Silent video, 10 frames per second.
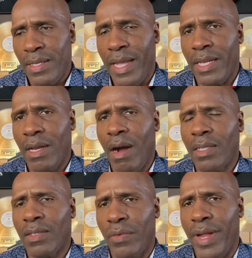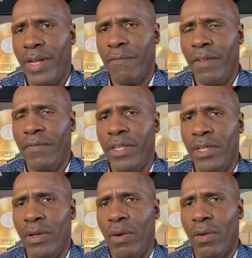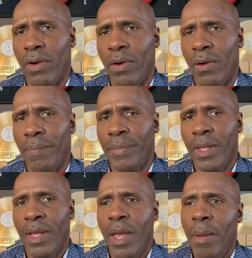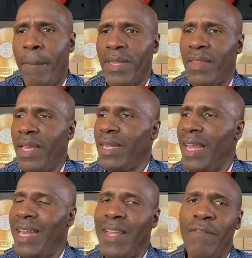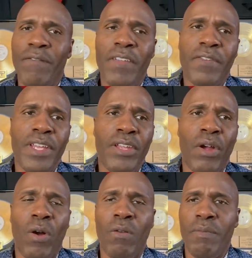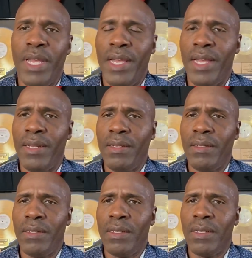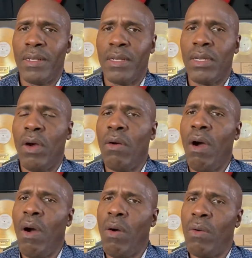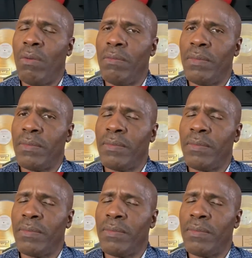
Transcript: They incarcerate a 15-year-old girl, but they're letting 50-year-old men go home.